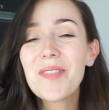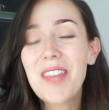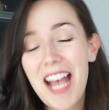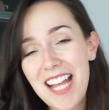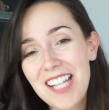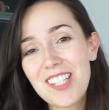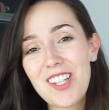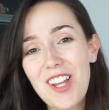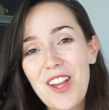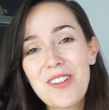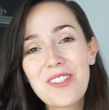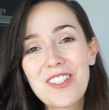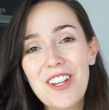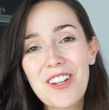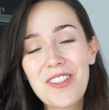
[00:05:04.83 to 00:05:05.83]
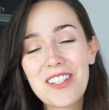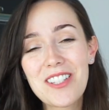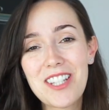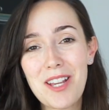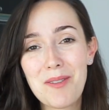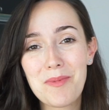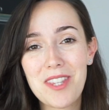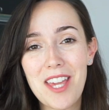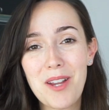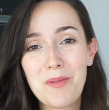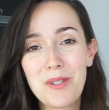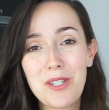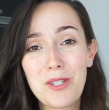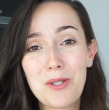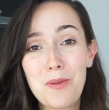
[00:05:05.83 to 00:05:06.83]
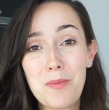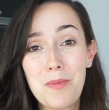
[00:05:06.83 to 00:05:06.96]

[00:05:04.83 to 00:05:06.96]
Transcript: And also the same thing when you talk